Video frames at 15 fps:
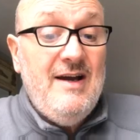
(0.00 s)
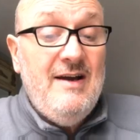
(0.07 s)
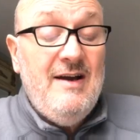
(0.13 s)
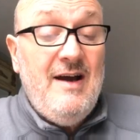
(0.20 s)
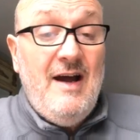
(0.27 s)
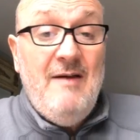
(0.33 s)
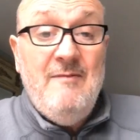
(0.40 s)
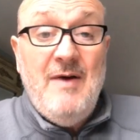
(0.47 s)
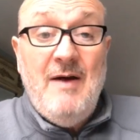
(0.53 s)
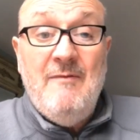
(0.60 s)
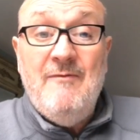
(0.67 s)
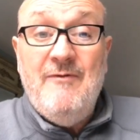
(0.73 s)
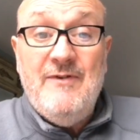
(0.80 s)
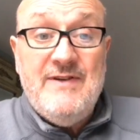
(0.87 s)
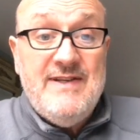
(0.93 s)
I'm
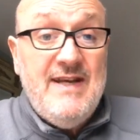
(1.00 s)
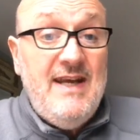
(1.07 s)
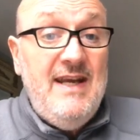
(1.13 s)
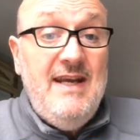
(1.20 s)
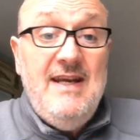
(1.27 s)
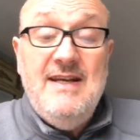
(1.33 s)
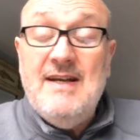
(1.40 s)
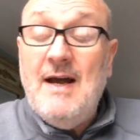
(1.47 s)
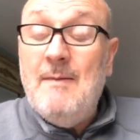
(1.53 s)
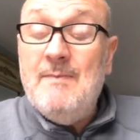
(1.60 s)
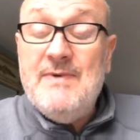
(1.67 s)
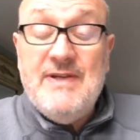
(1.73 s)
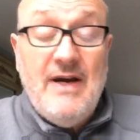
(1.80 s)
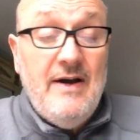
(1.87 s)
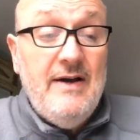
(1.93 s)
fatigued, I'm
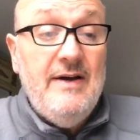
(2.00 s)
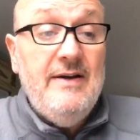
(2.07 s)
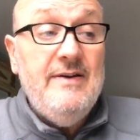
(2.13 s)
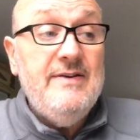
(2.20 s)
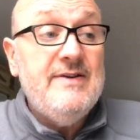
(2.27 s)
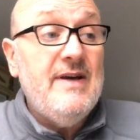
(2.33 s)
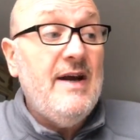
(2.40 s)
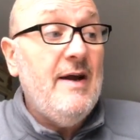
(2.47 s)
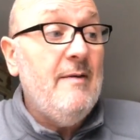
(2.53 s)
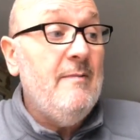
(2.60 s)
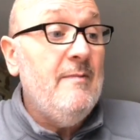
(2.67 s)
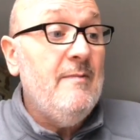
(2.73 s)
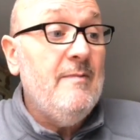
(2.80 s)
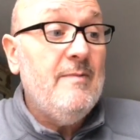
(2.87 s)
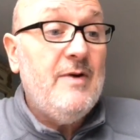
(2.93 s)
tired,
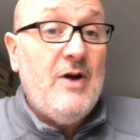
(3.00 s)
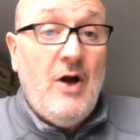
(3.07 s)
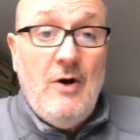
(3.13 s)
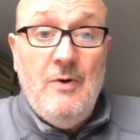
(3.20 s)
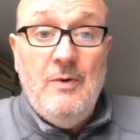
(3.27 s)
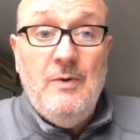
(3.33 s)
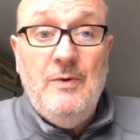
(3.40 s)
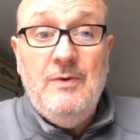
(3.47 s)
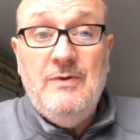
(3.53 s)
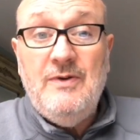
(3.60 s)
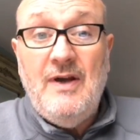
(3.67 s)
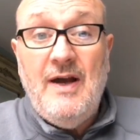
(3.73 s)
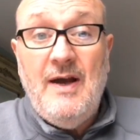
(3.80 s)
I'm cold,